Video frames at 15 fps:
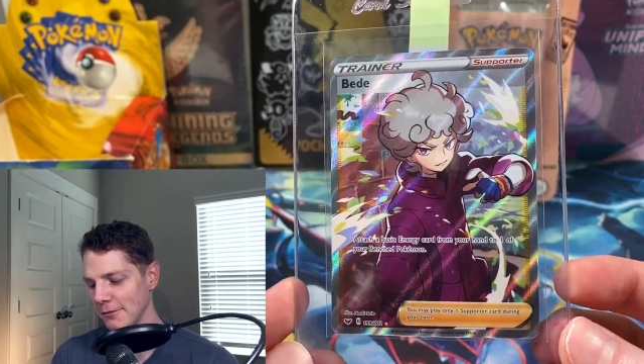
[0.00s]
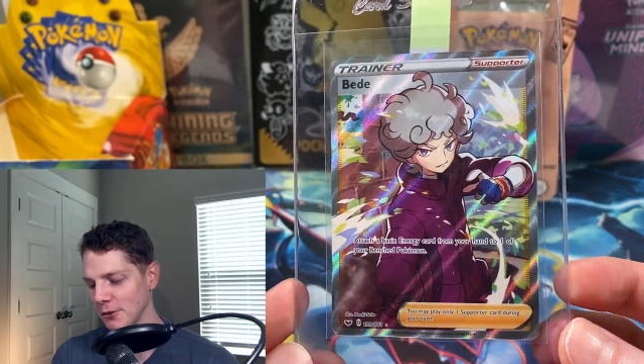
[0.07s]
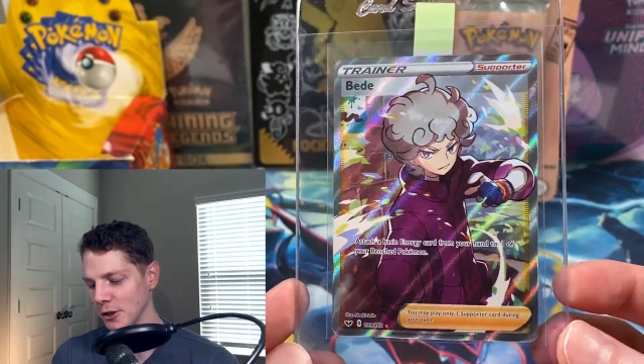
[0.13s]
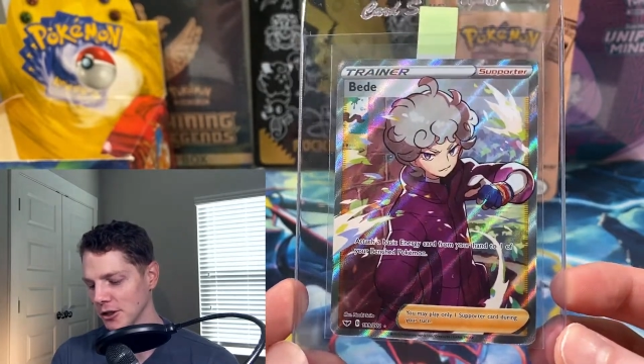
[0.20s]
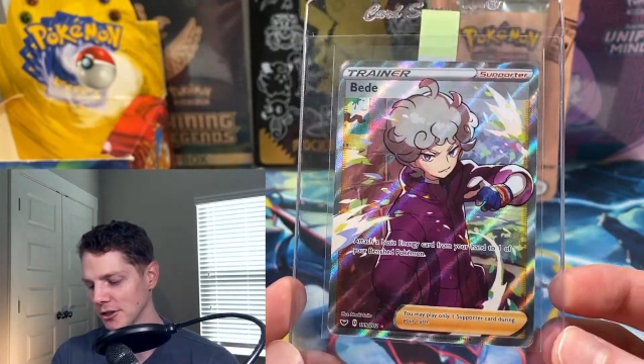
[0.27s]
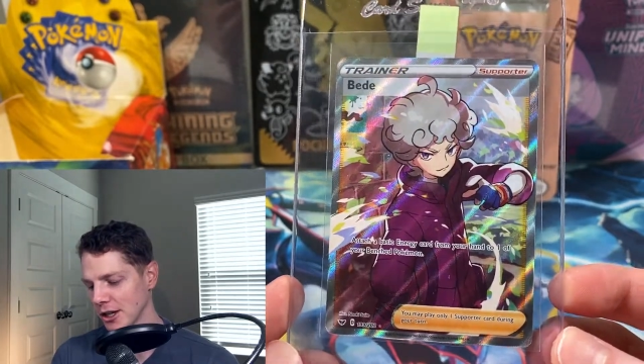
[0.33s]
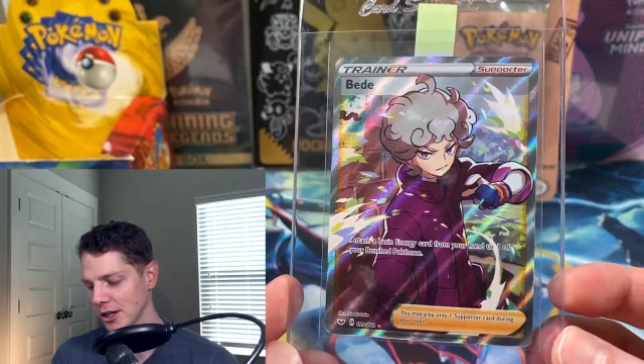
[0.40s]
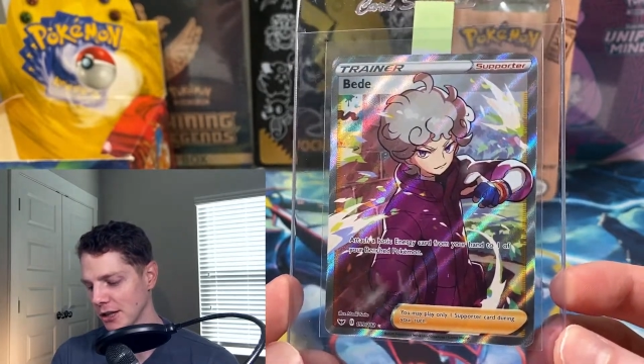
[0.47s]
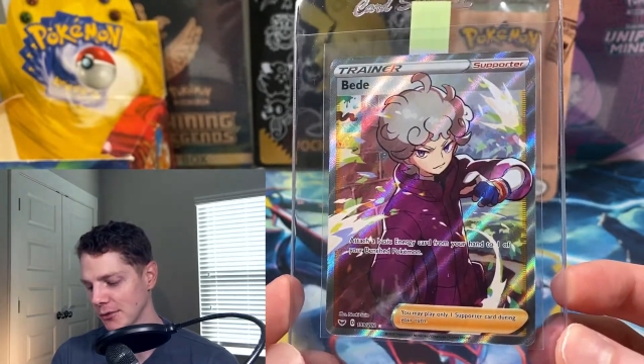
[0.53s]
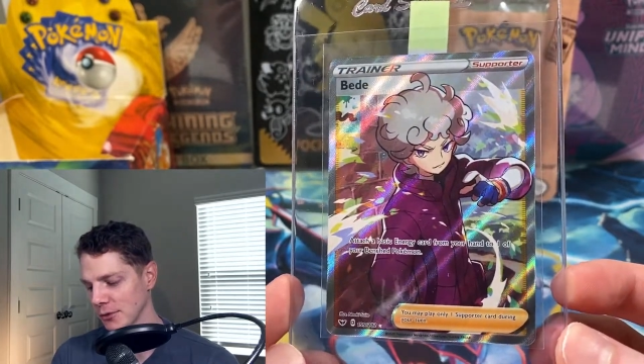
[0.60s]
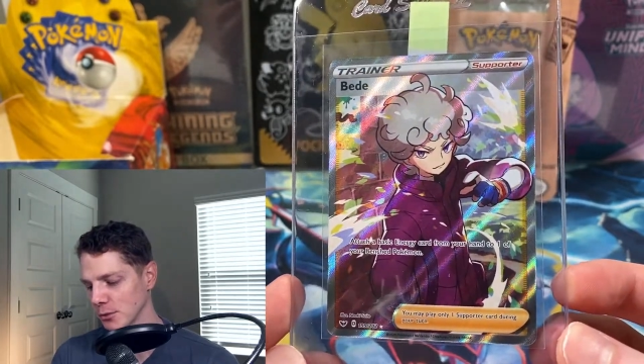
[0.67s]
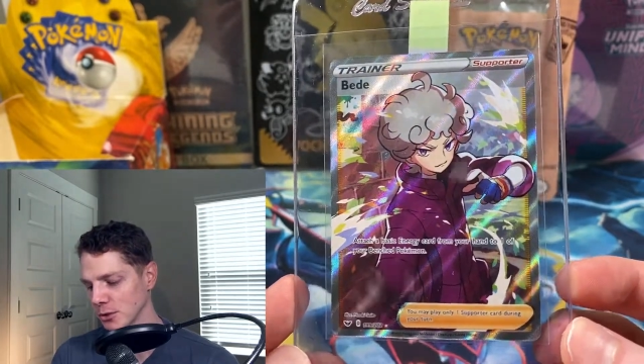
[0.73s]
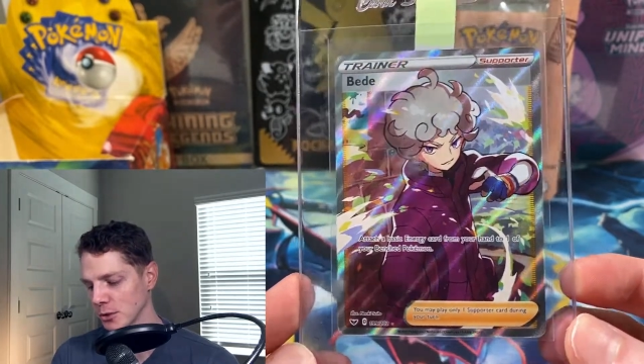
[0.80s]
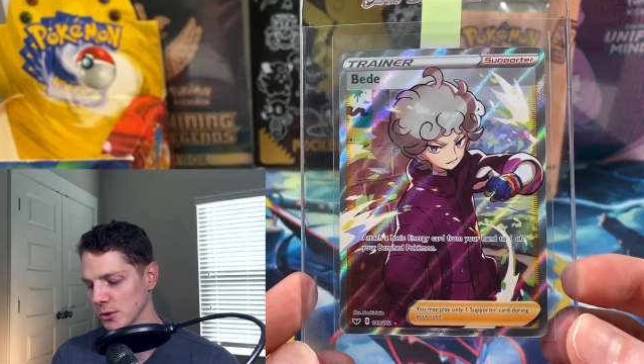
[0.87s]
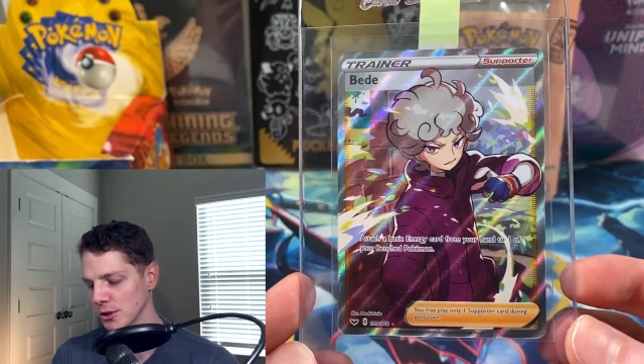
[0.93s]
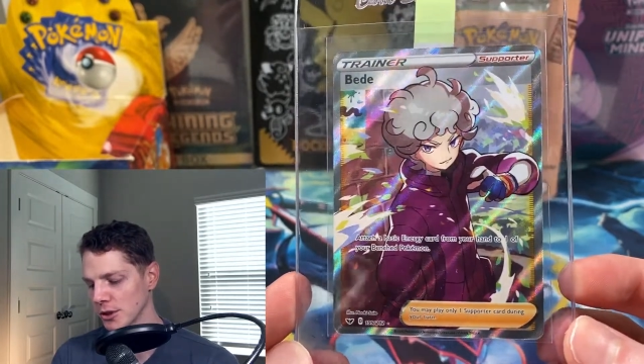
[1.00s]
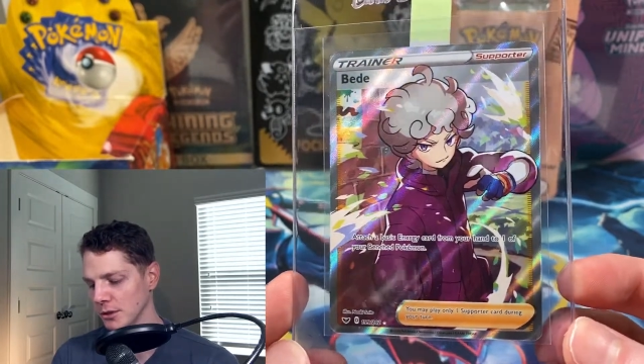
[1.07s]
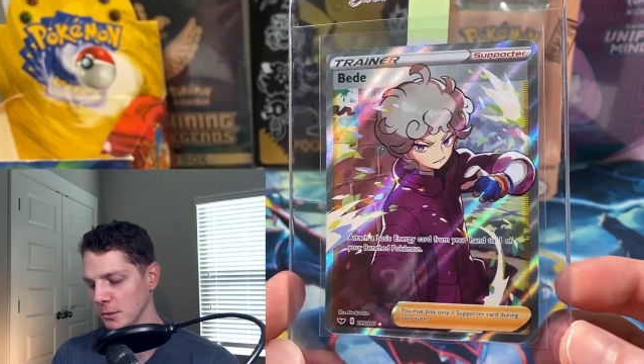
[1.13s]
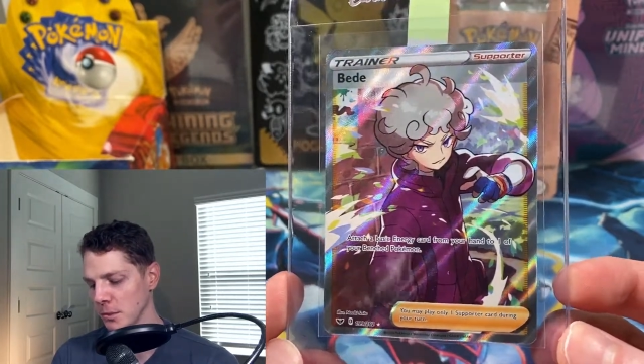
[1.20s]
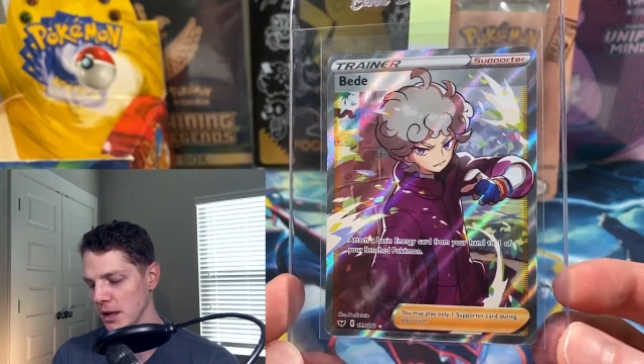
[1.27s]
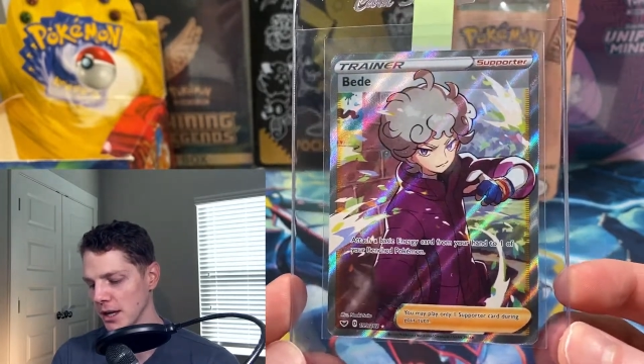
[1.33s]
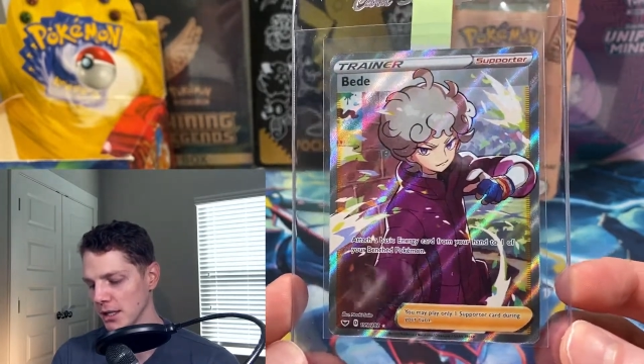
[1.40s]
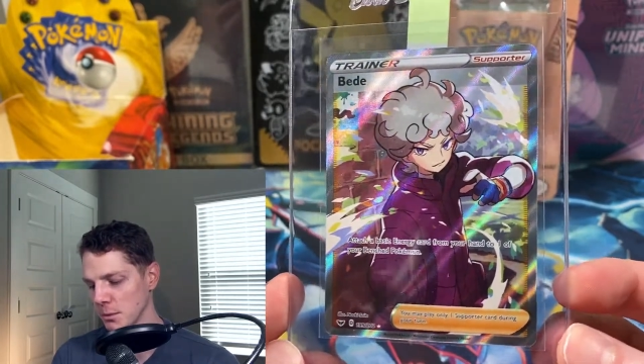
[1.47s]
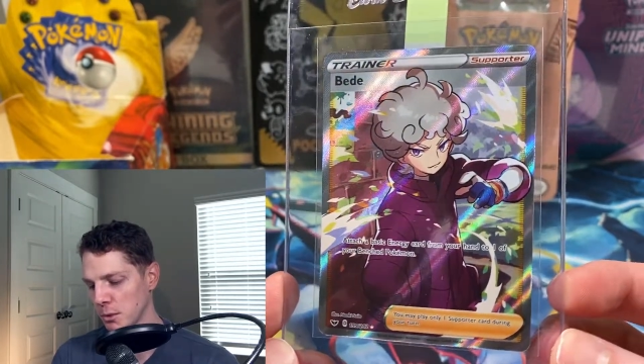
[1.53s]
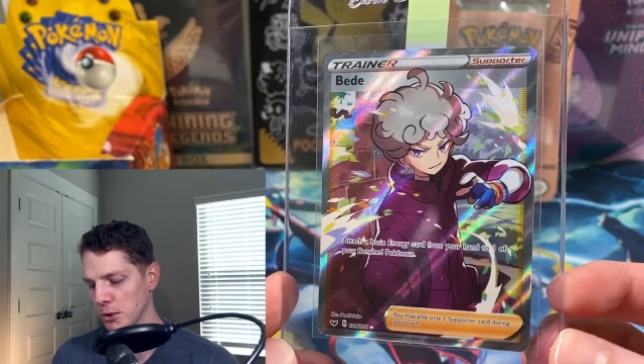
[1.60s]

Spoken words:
Full Art Trainer from Sword and Shield base.